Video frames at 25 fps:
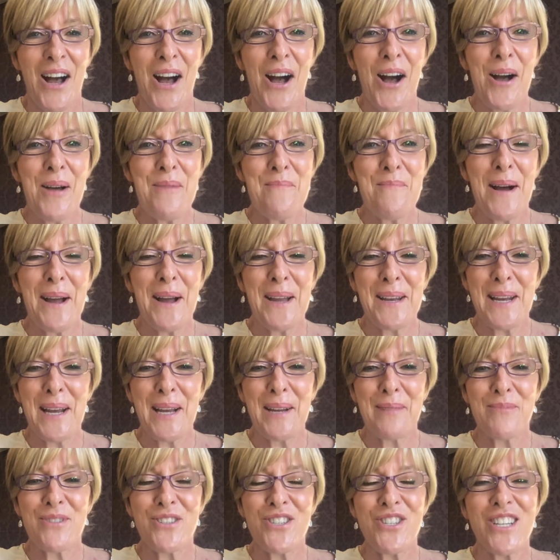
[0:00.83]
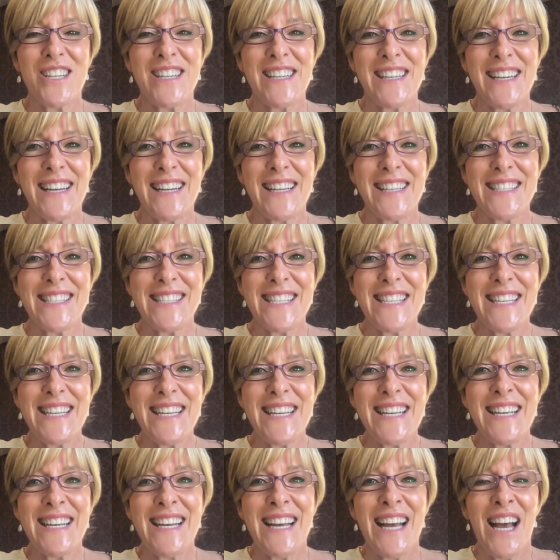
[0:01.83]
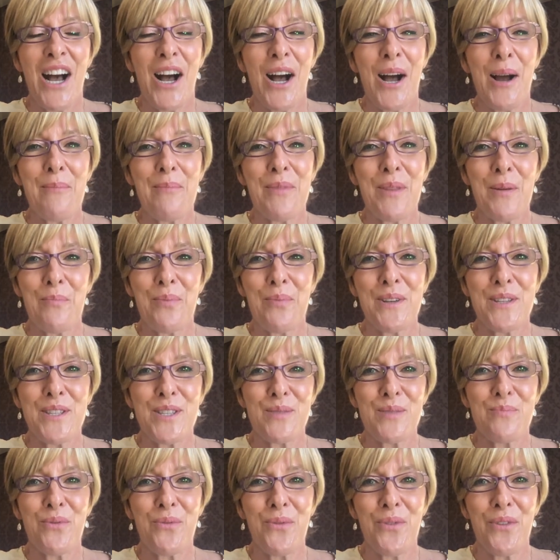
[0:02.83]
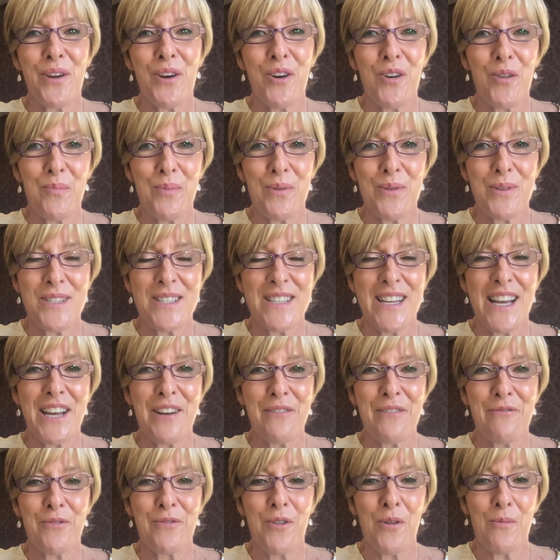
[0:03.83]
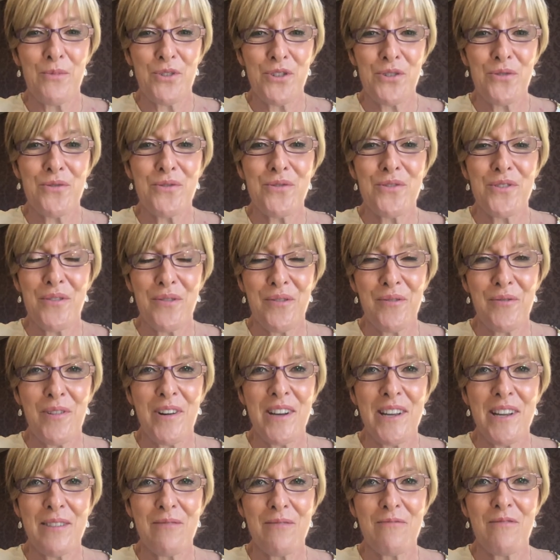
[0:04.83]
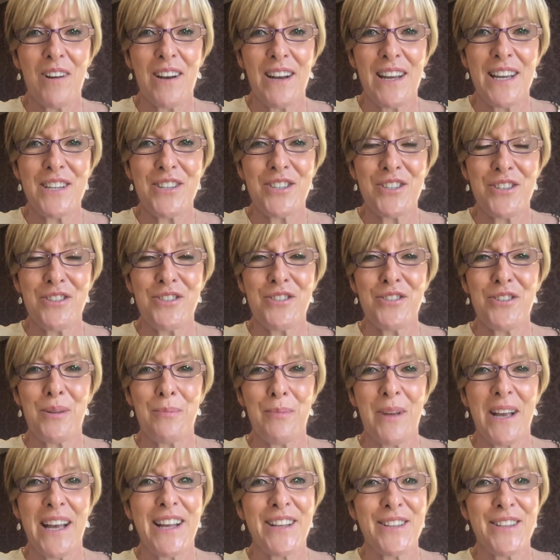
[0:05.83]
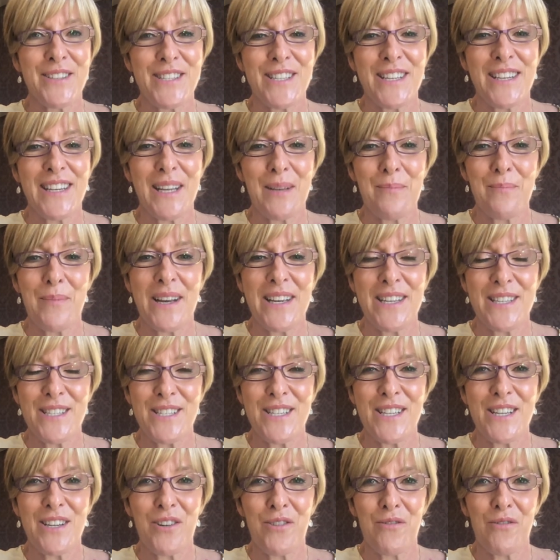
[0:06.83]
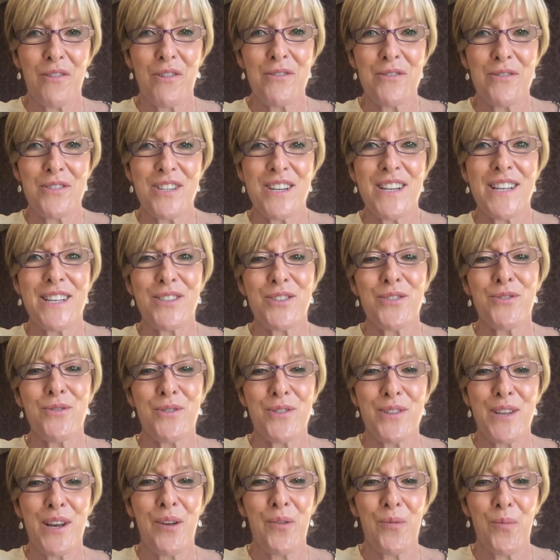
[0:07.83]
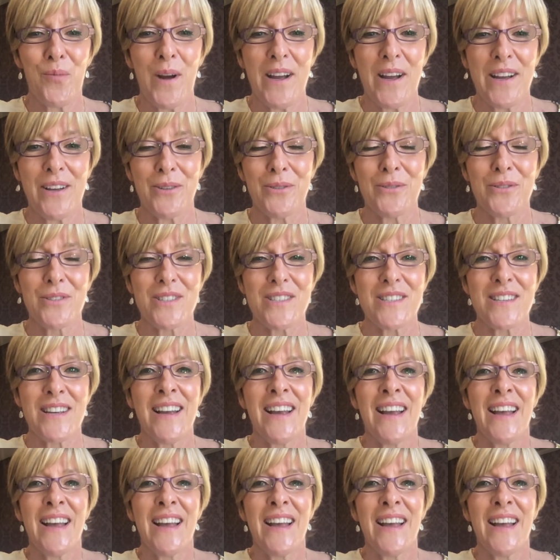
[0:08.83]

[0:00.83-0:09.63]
Hi, my name's Ginny Lindsay. I'm the principal therapist at From 2 to 3 Relationship Counselling based in Crows Nest, New South Wales.